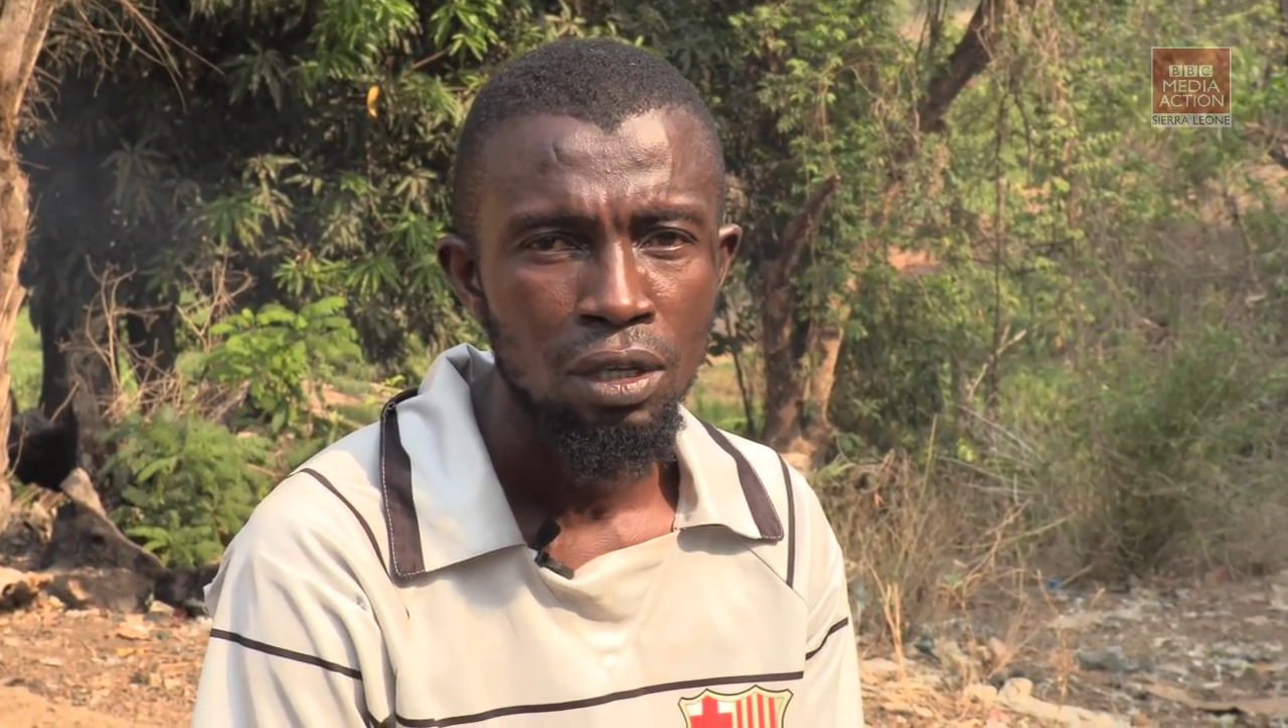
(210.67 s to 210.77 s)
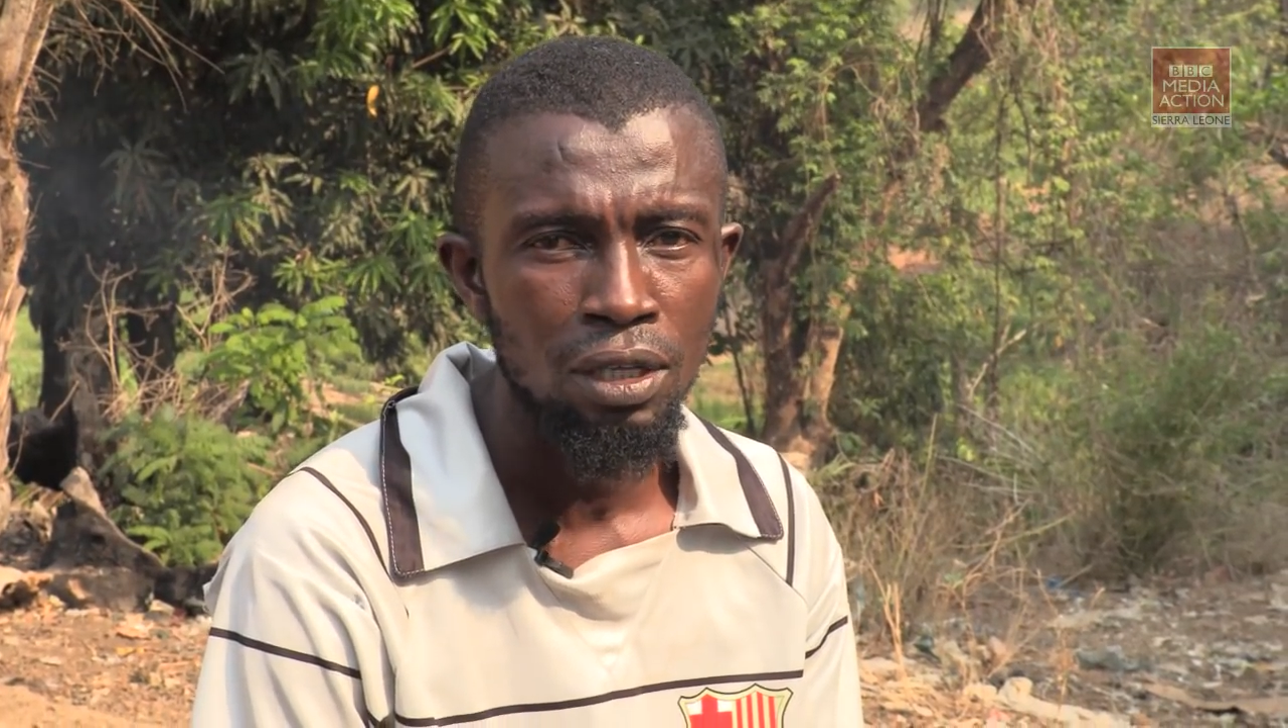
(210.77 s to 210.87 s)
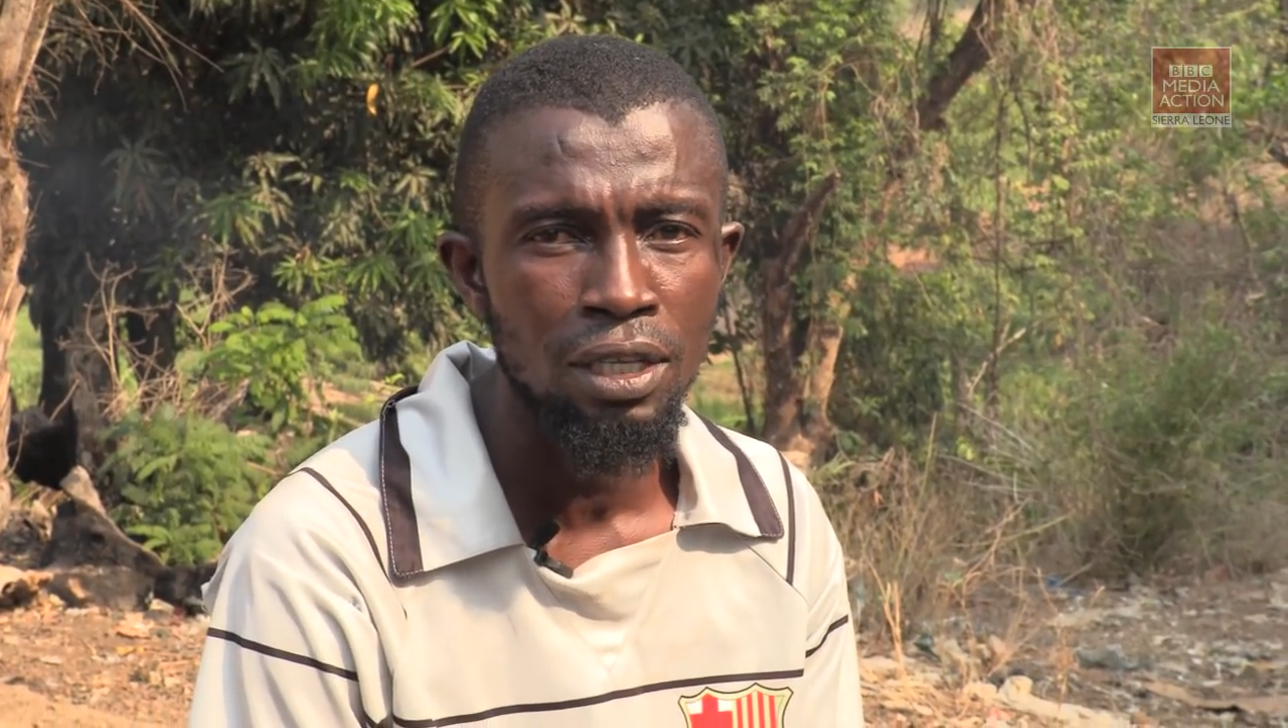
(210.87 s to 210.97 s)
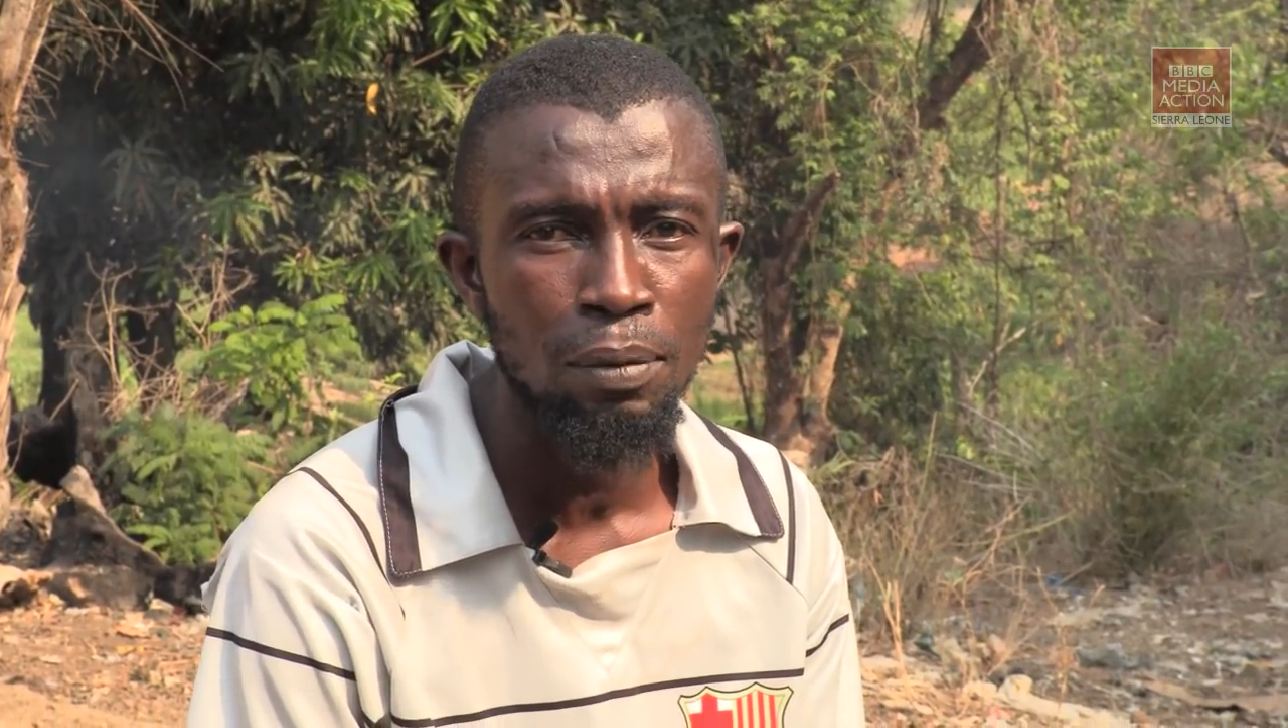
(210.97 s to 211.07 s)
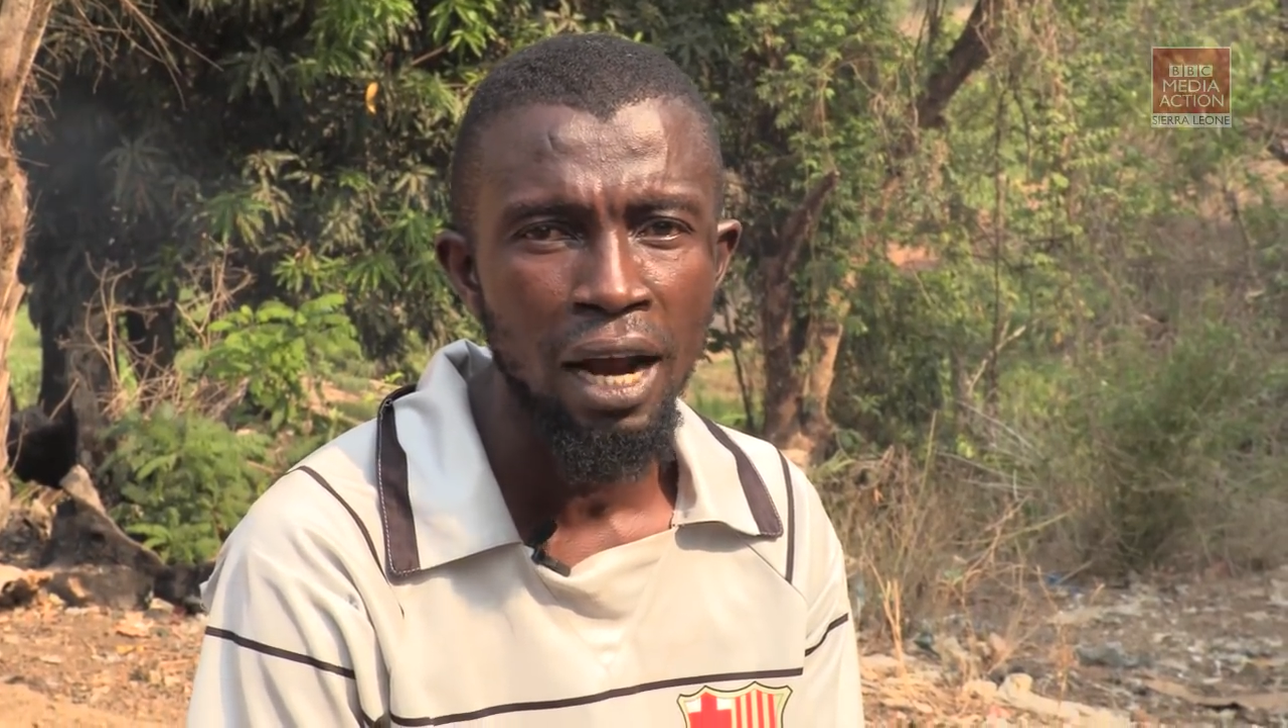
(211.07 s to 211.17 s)

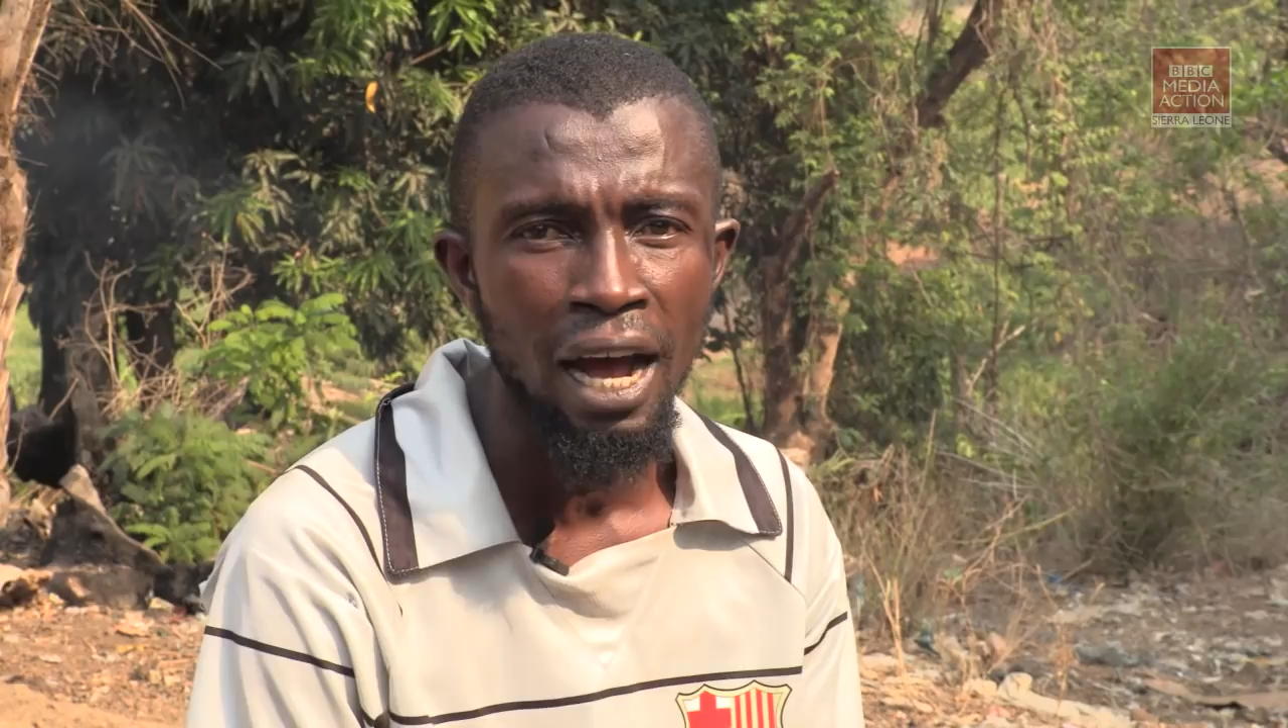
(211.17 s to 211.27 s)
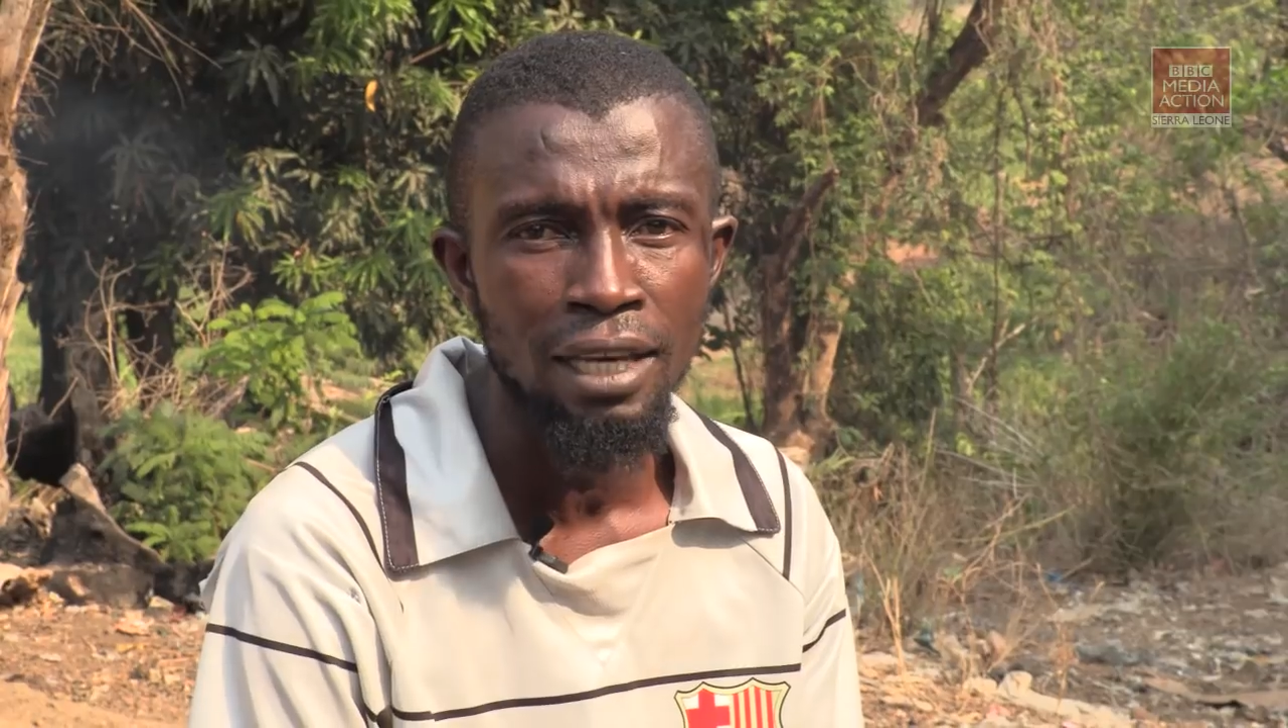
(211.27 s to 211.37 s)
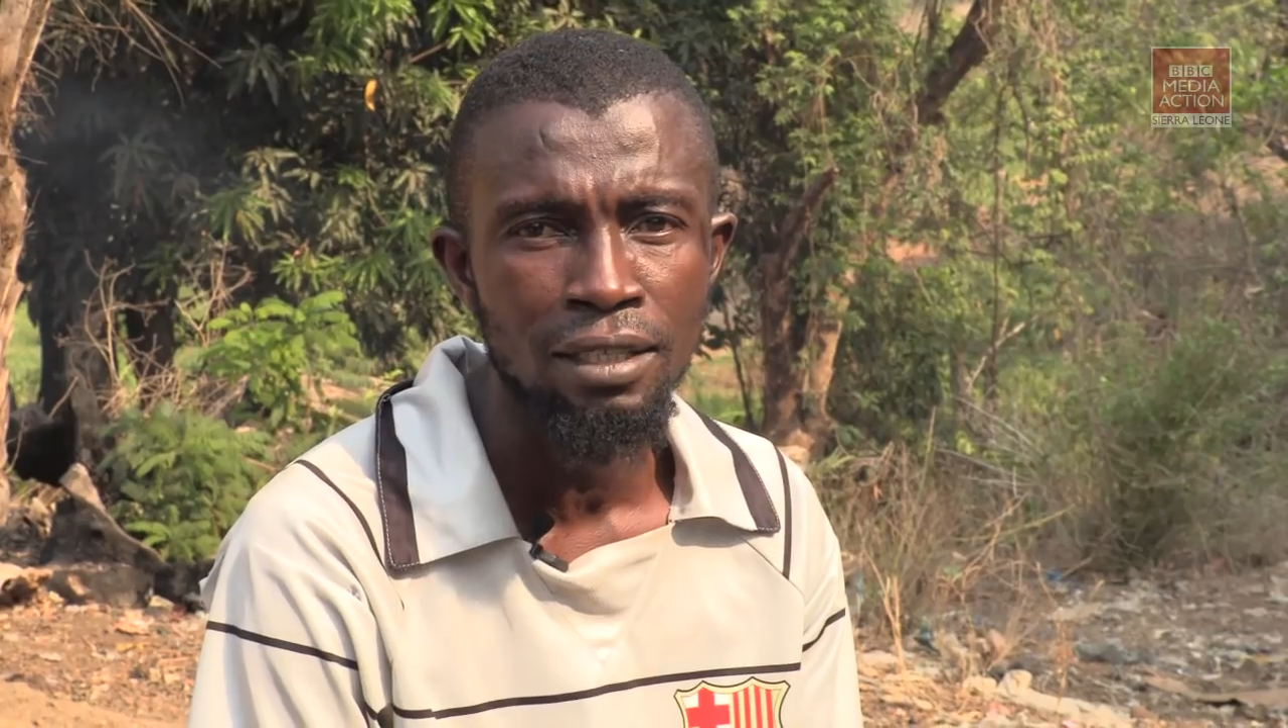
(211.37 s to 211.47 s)
Is a bra